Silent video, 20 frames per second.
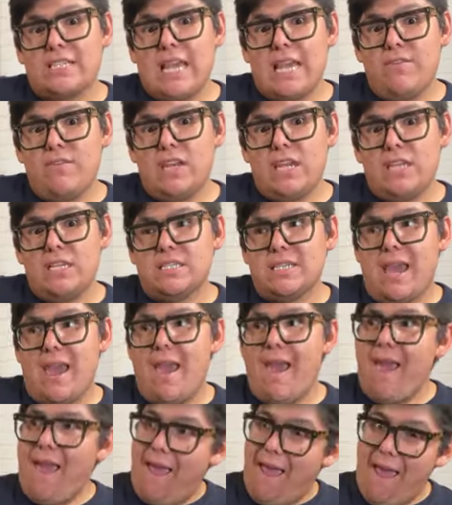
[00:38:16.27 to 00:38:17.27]

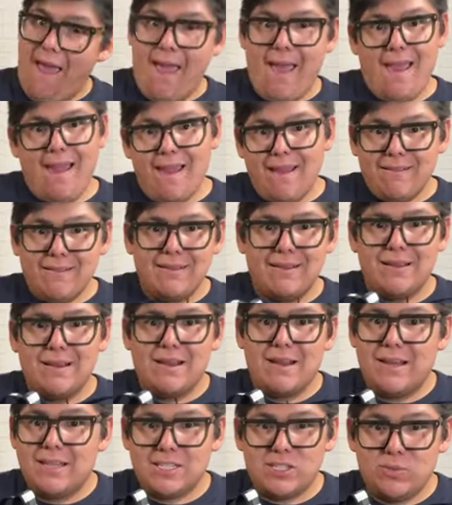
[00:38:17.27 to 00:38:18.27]
savings and
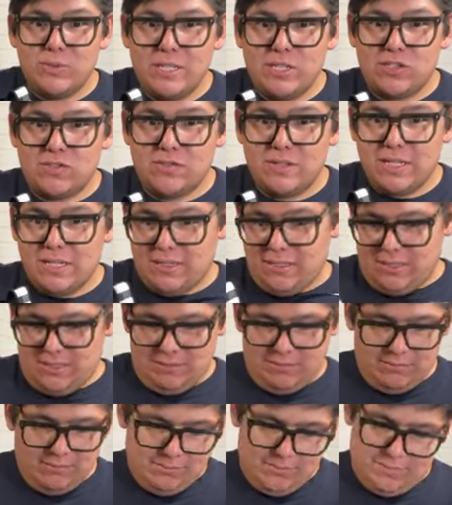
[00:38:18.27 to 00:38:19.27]
a sweet
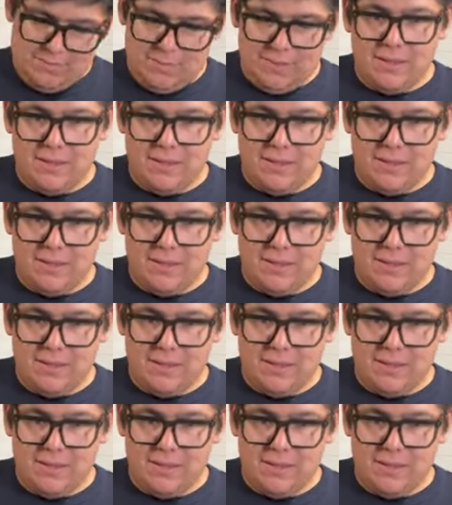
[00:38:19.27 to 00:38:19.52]
treat.